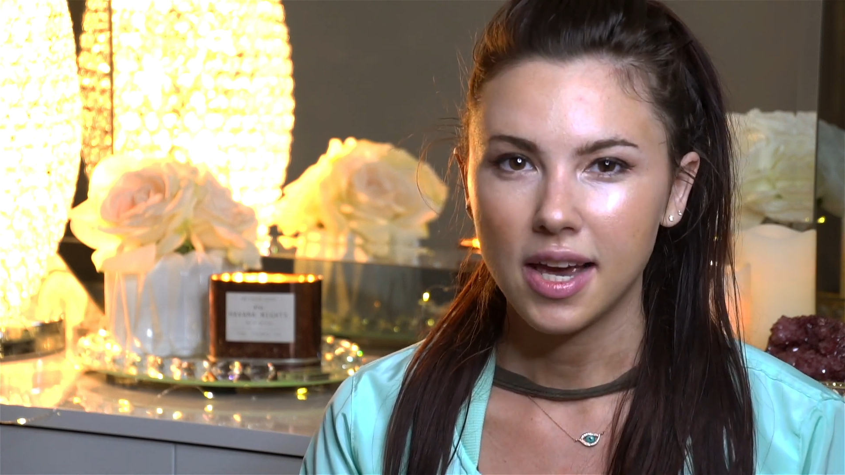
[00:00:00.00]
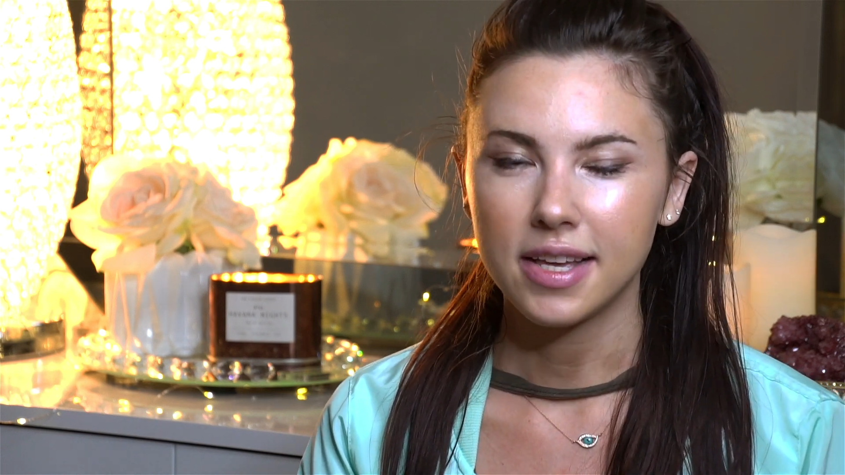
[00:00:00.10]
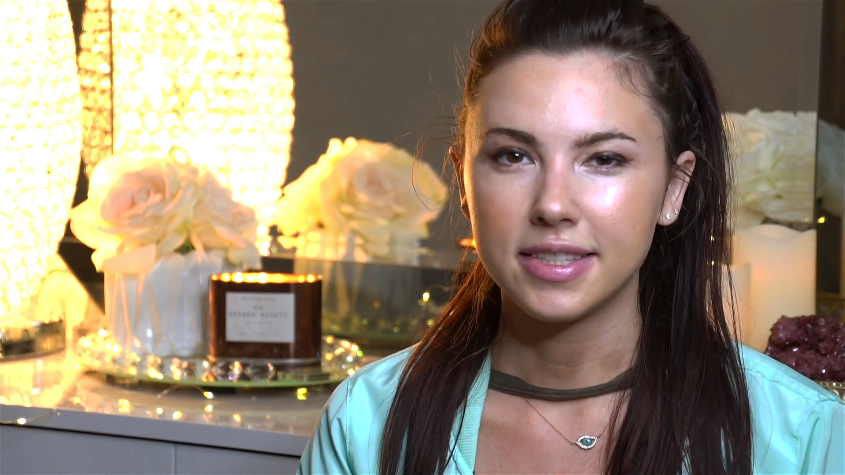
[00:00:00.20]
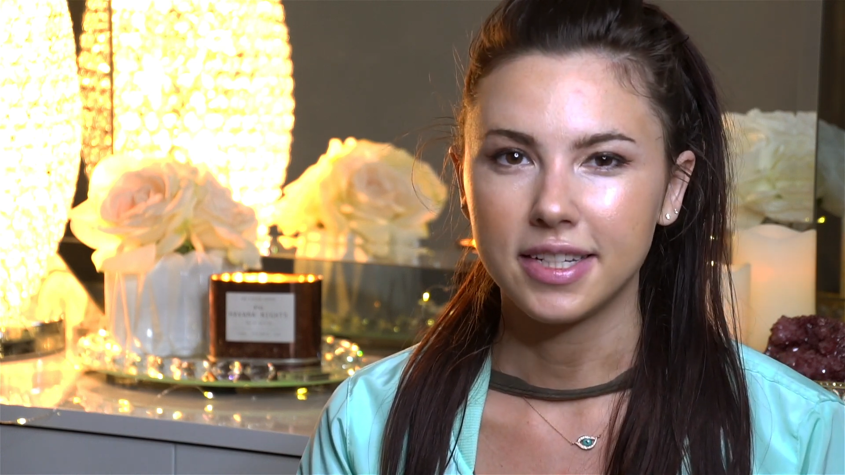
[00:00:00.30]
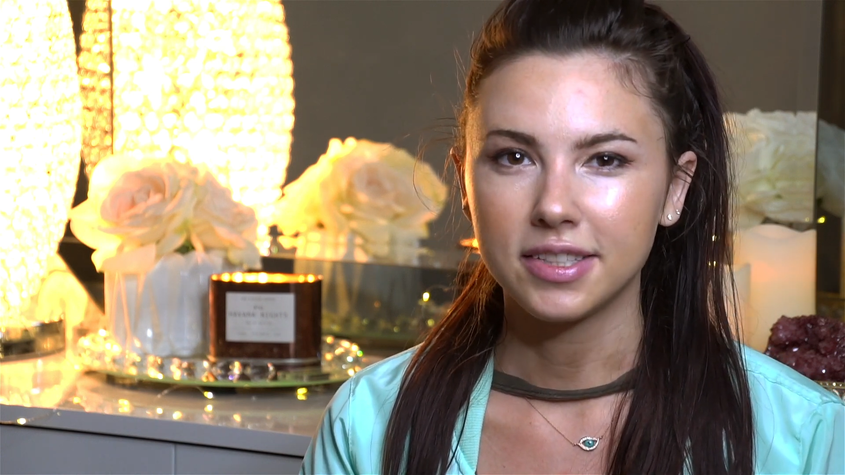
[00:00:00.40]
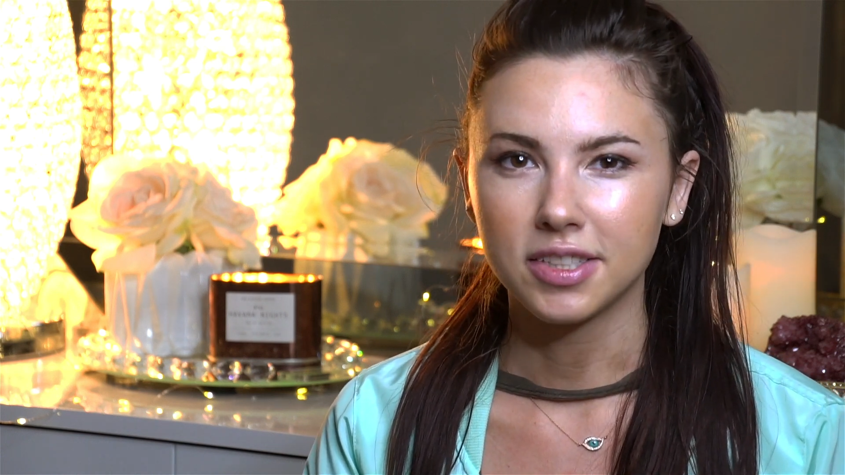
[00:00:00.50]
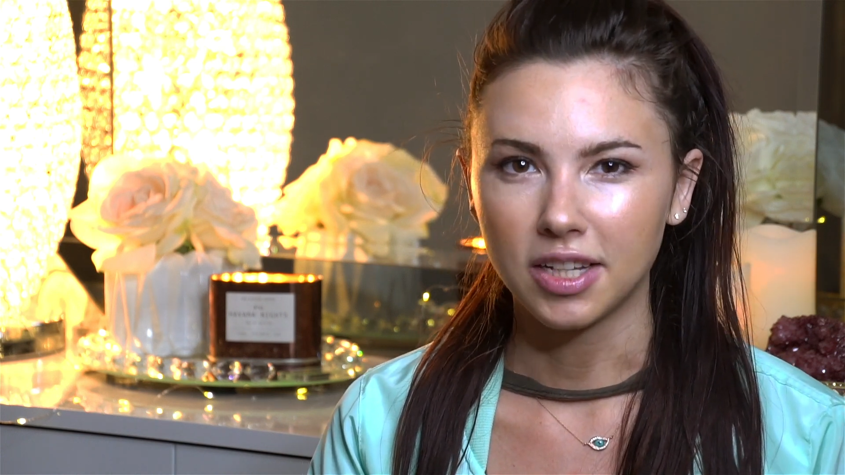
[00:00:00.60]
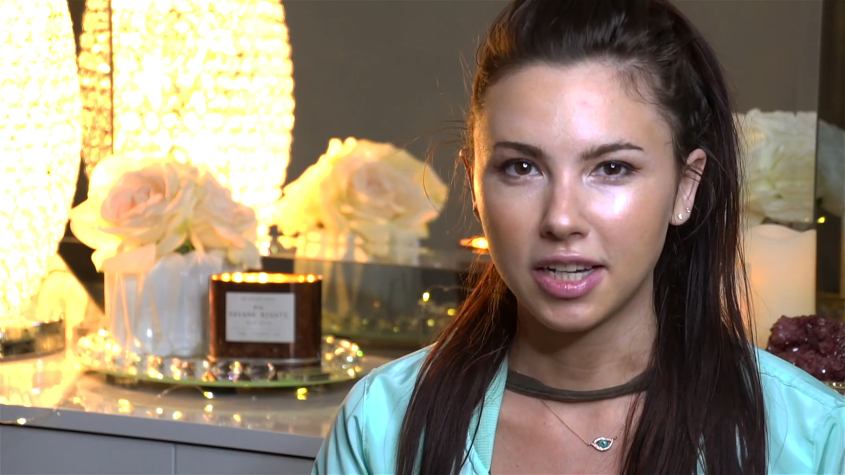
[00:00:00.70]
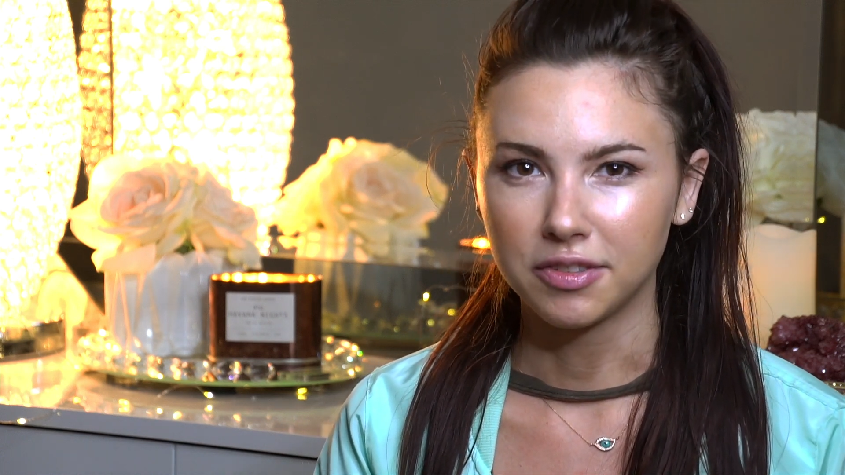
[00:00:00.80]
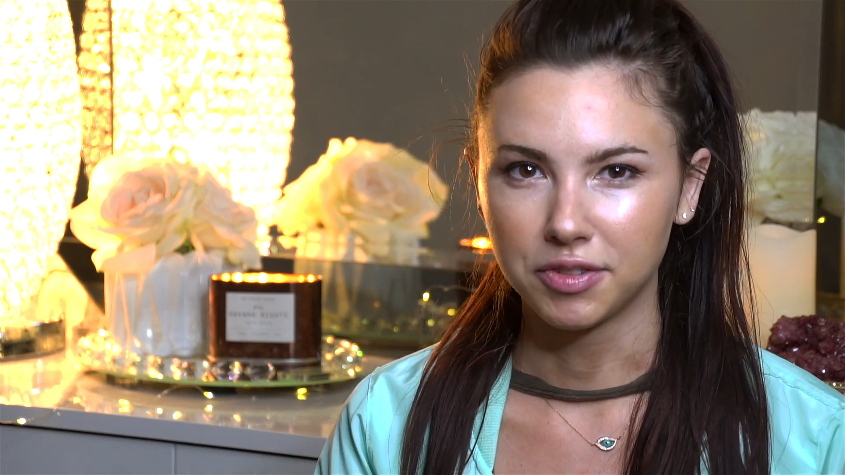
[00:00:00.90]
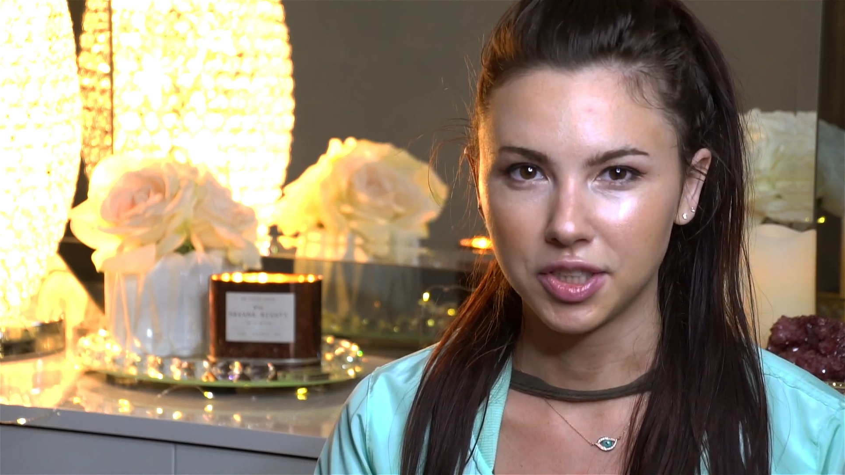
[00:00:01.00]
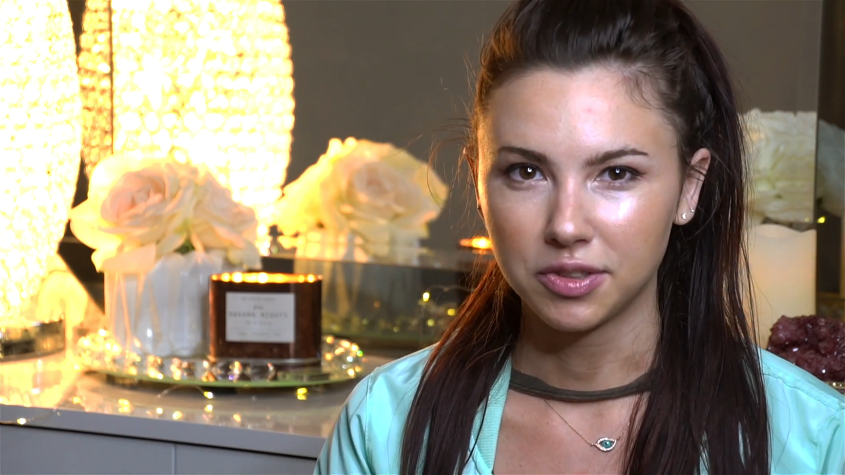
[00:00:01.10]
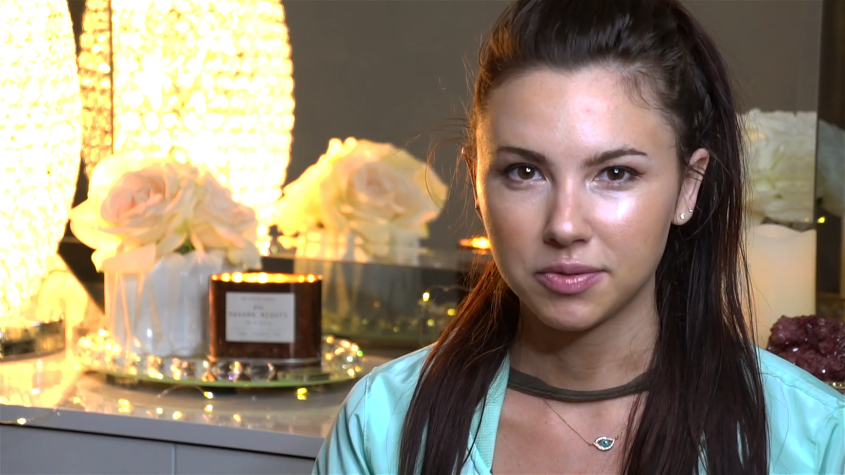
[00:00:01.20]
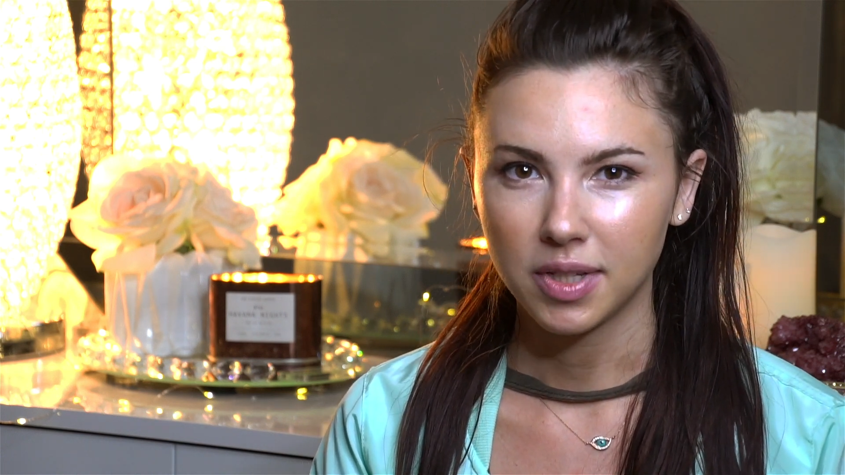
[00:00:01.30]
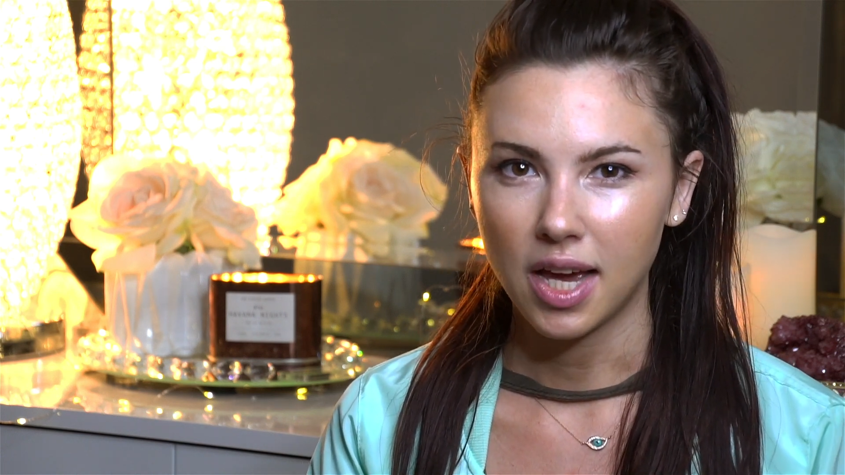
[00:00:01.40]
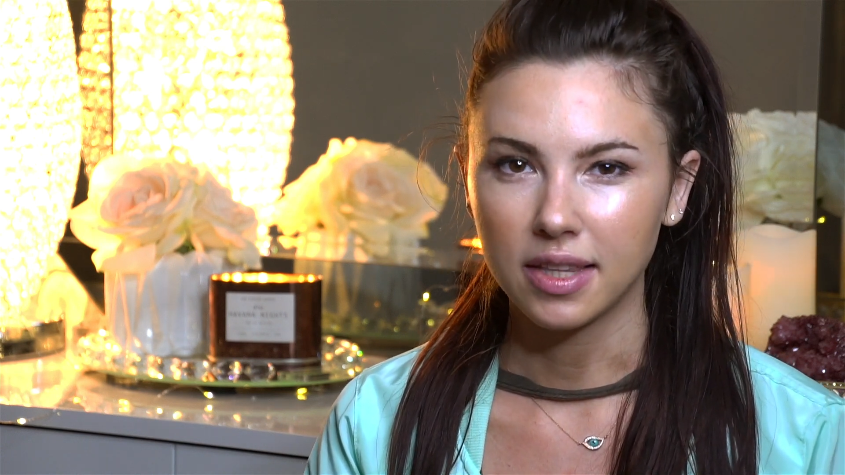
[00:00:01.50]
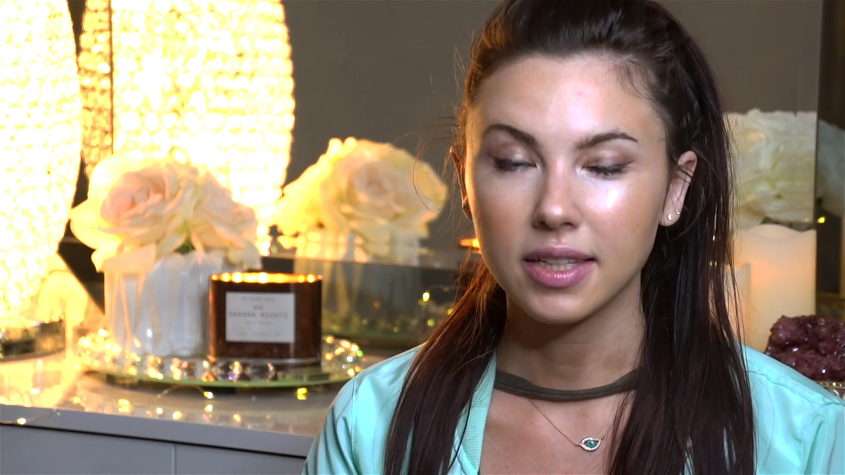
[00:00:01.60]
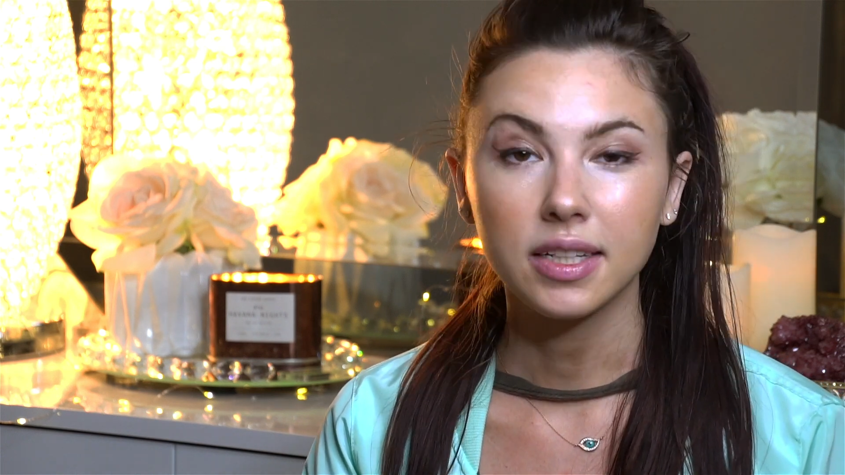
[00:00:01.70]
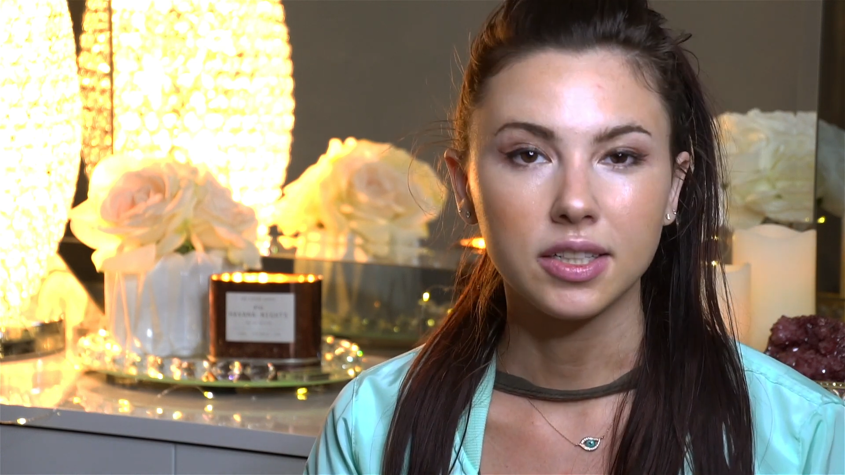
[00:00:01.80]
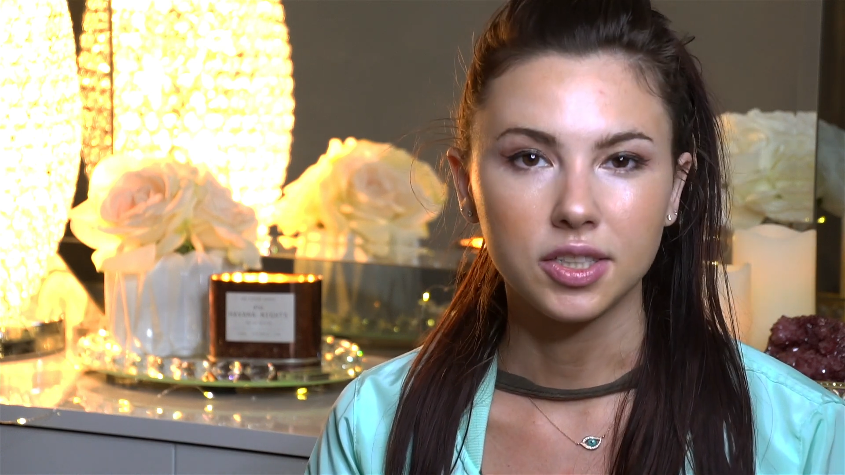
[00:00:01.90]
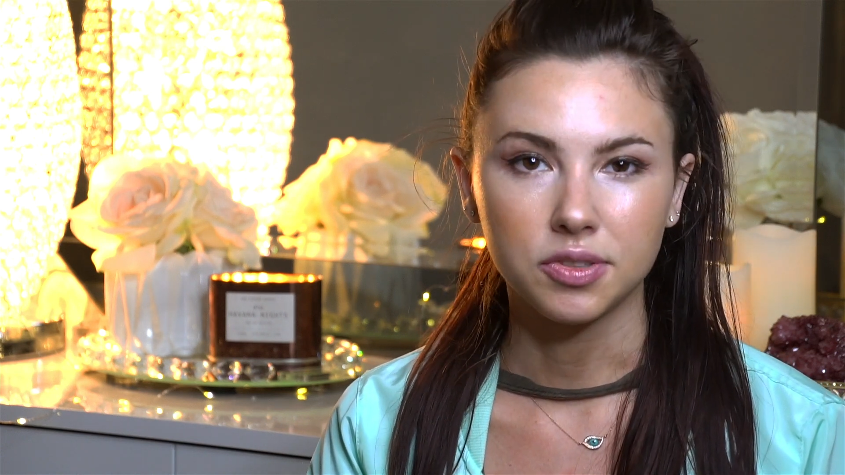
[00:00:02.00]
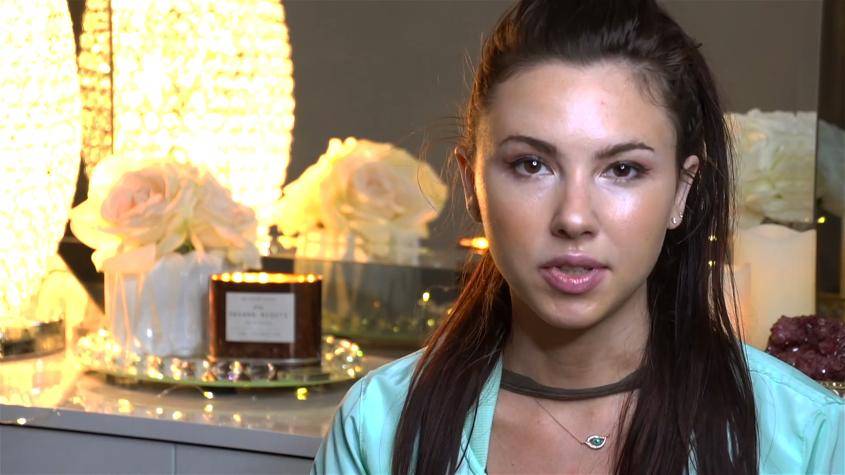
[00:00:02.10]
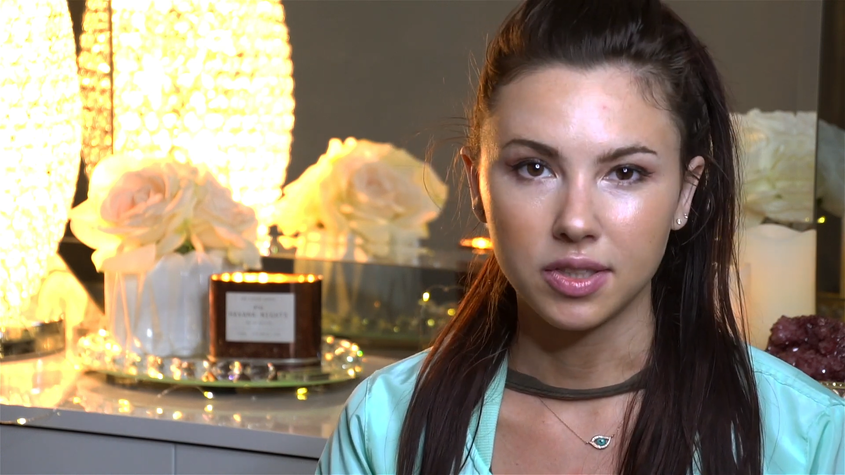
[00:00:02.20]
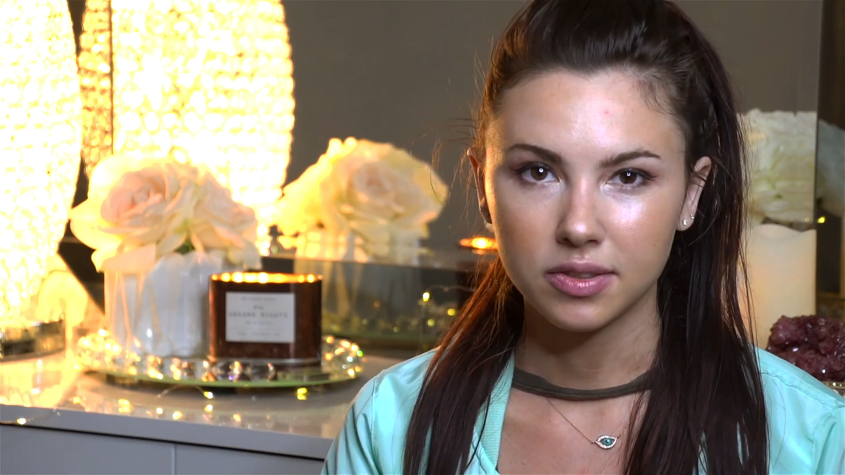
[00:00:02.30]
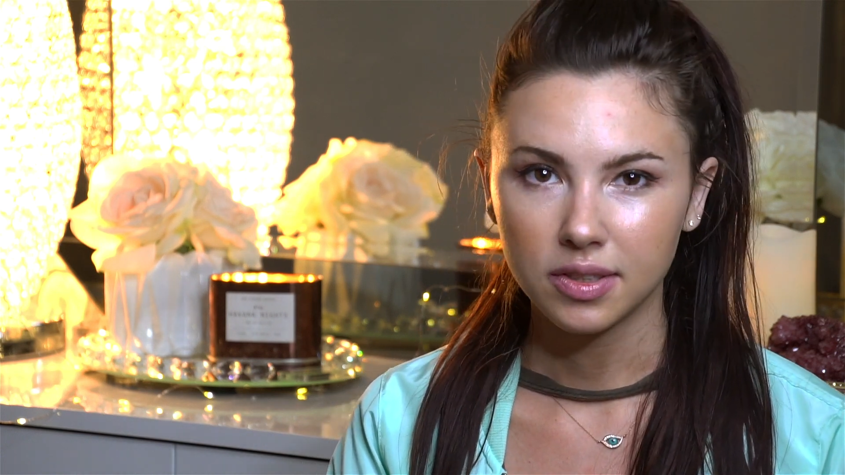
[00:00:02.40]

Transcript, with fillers: and dandelion root and licorice root.